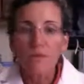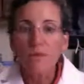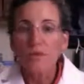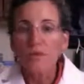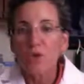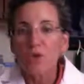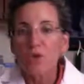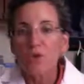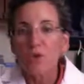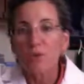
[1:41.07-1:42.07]
There's
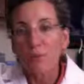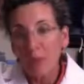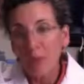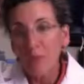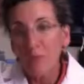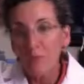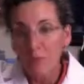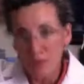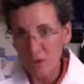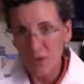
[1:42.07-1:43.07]
also pain
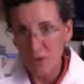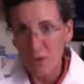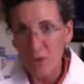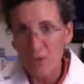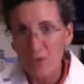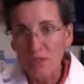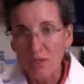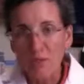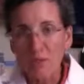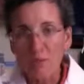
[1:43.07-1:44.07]
with intercourse
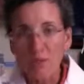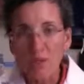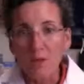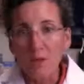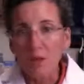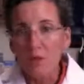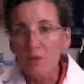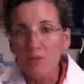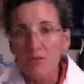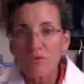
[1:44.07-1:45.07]
that can be
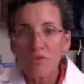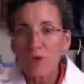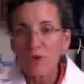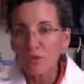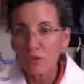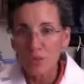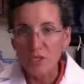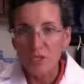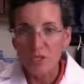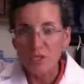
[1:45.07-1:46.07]
due to various
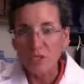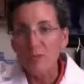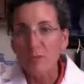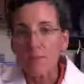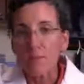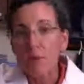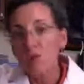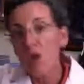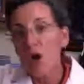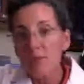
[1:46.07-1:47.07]
reasons. The most
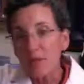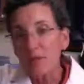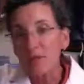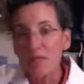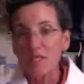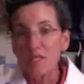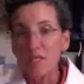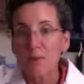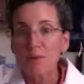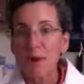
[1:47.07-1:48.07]
common that I see
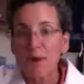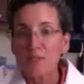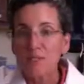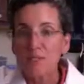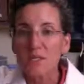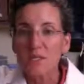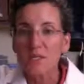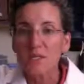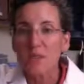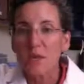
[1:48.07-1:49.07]
in my practice
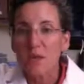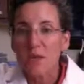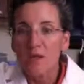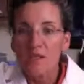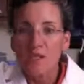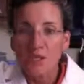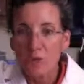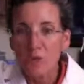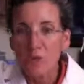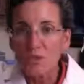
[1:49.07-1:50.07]
is
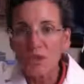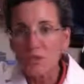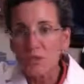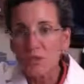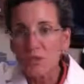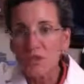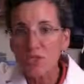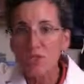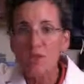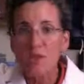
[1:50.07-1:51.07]
vaginal
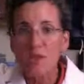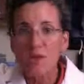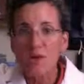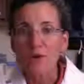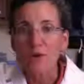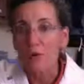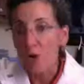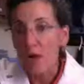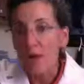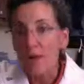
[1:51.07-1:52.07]
tissues that are
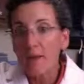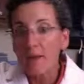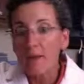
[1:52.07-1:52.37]
dry